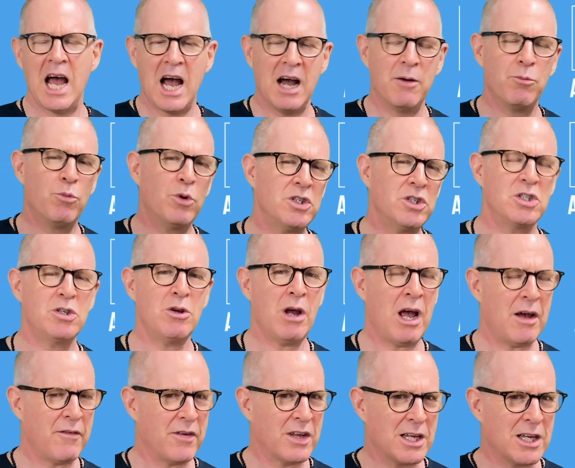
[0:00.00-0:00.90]
And once you
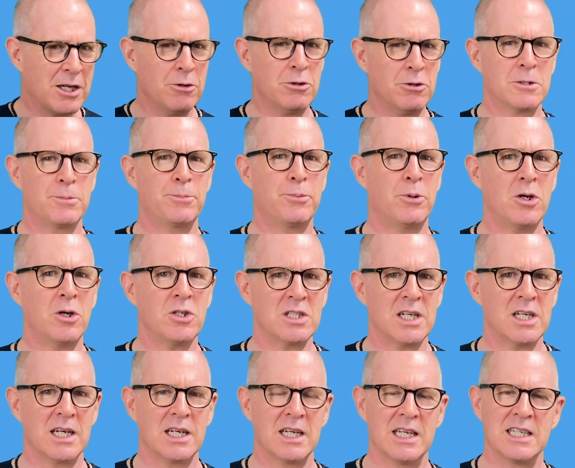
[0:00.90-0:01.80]
have a huge
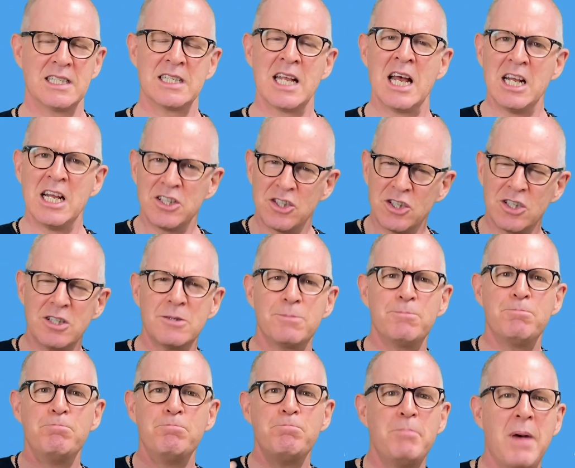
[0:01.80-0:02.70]
project list,
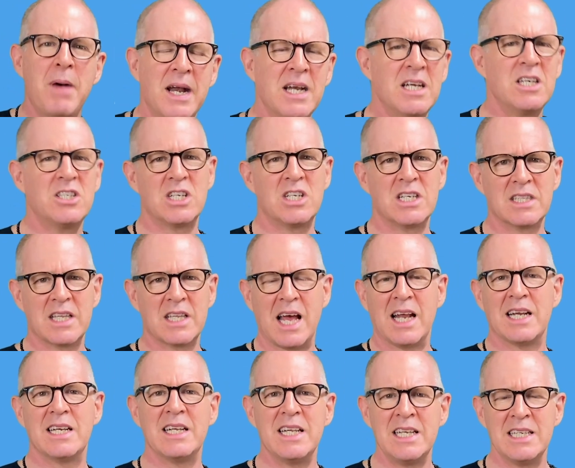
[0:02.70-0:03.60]
just managing
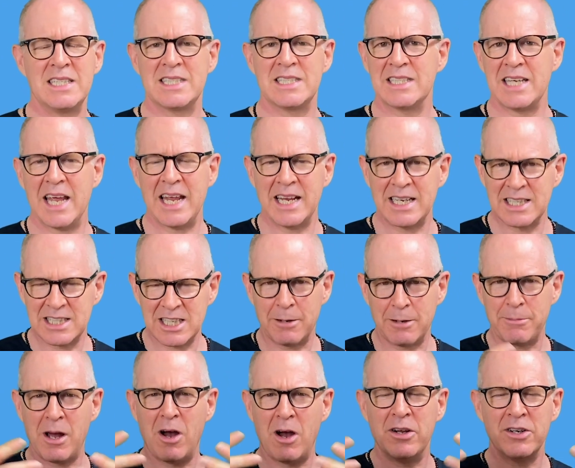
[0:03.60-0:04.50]
that list takes
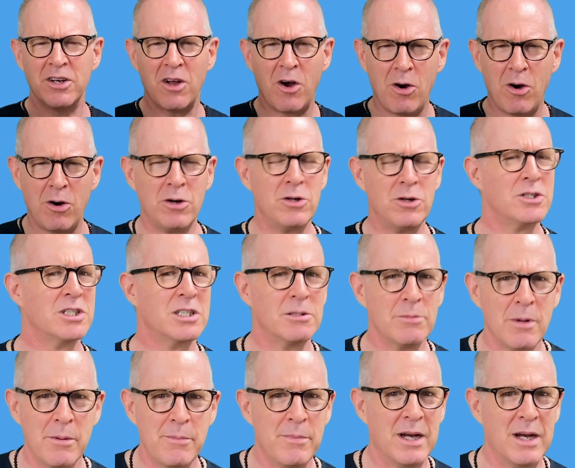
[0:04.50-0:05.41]
up an
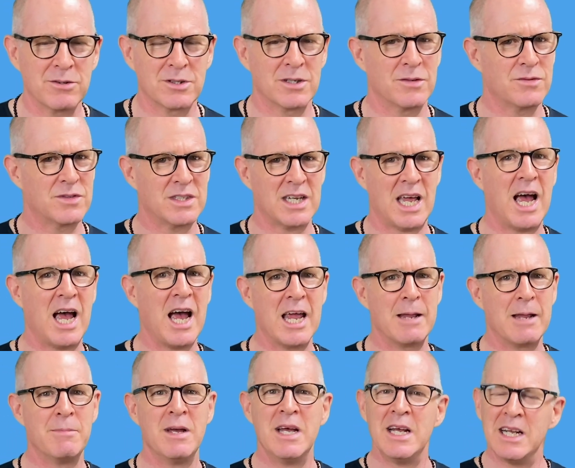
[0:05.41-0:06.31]
awesome amount of
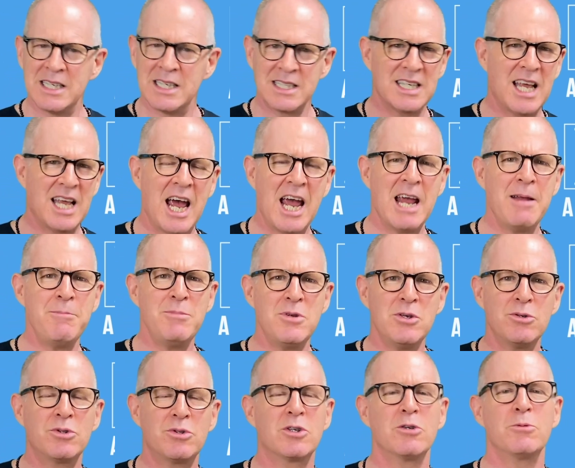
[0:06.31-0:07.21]
time. Time
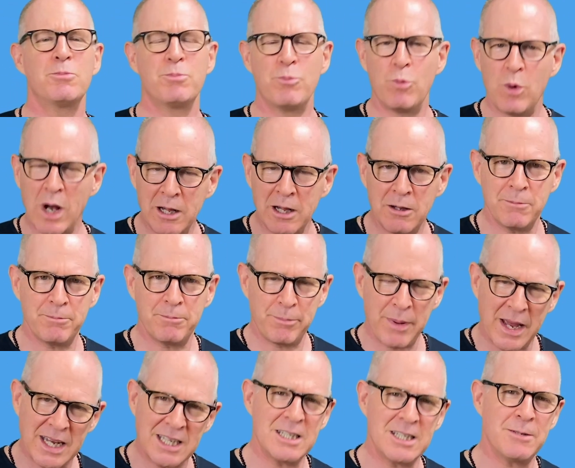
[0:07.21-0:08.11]
you could well
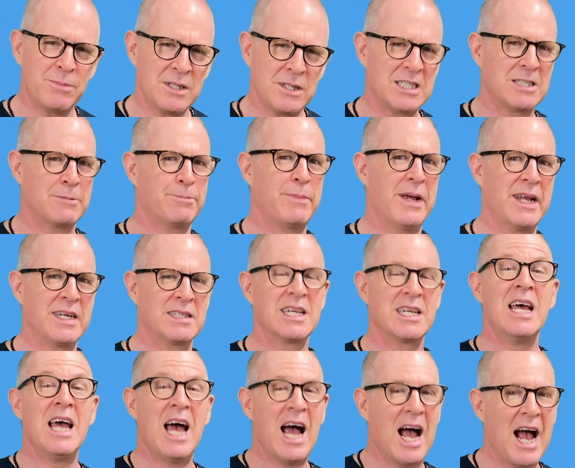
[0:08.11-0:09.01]
better be
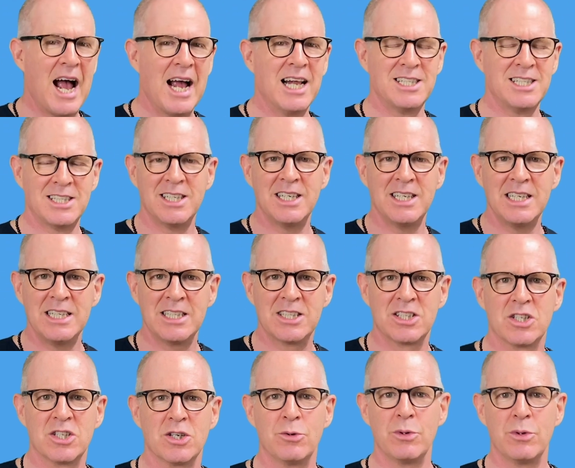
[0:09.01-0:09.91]
spent actually
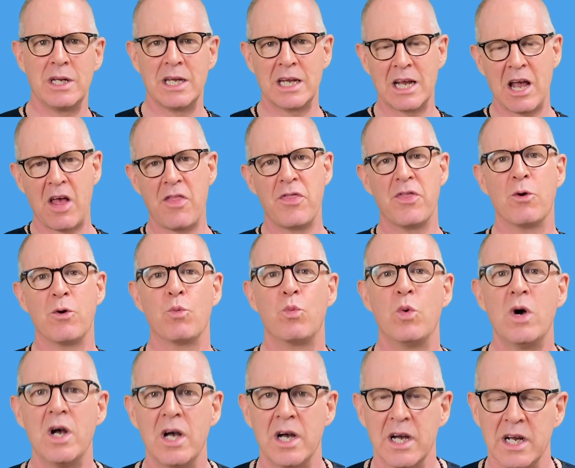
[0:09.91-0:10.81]
doing the
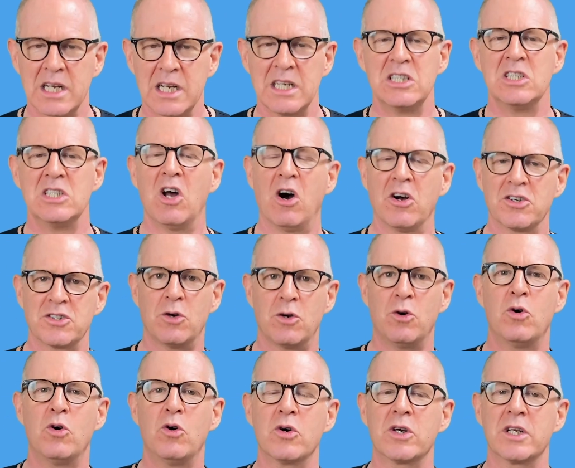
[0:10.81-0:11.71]
work, not
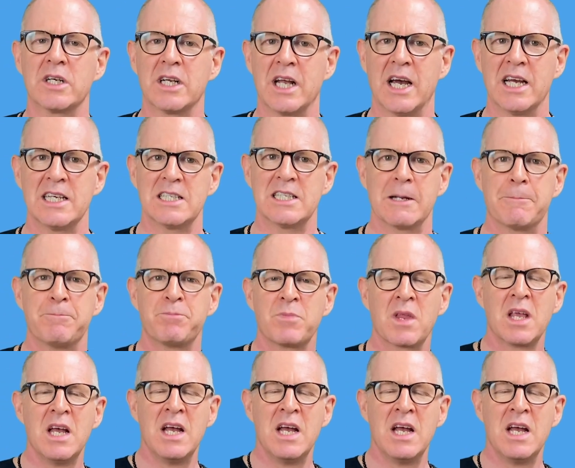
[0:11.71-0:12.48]
organizing.